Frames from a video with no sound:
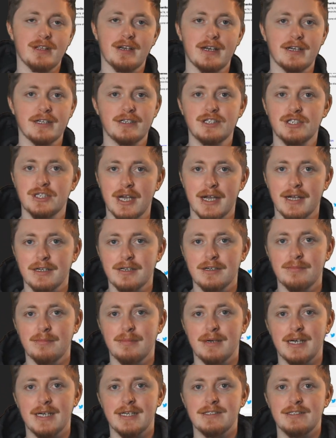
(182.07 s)
like chat
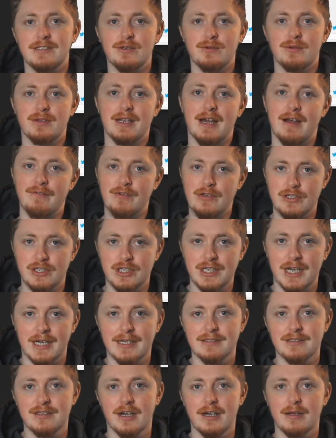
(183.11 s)
commands, you can have your
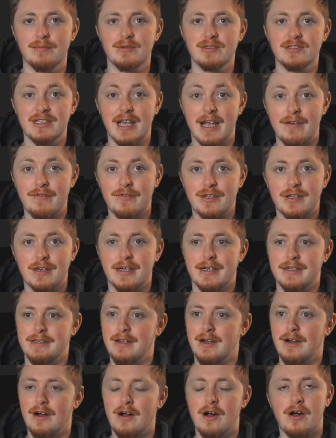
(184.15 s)
chat timers, everything like
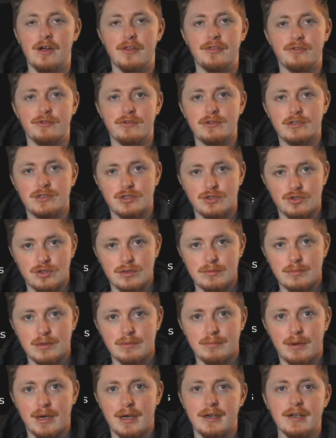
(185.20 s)
that, all through
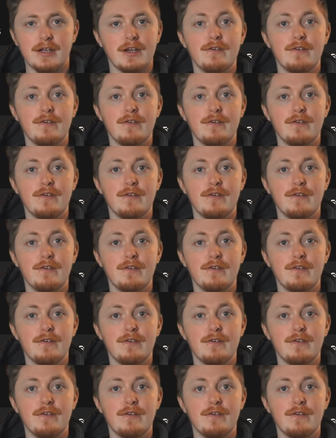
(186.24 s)
StreamerBot.